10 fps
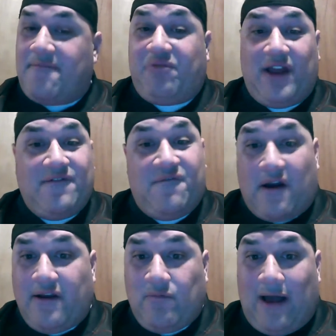They've played
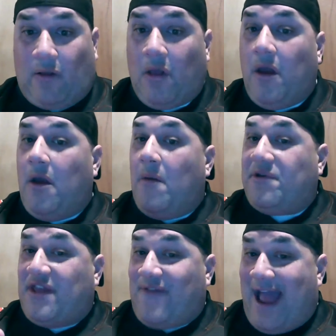very well,
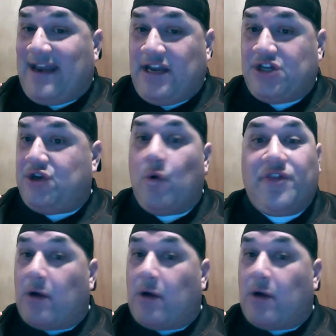but they've had an issue.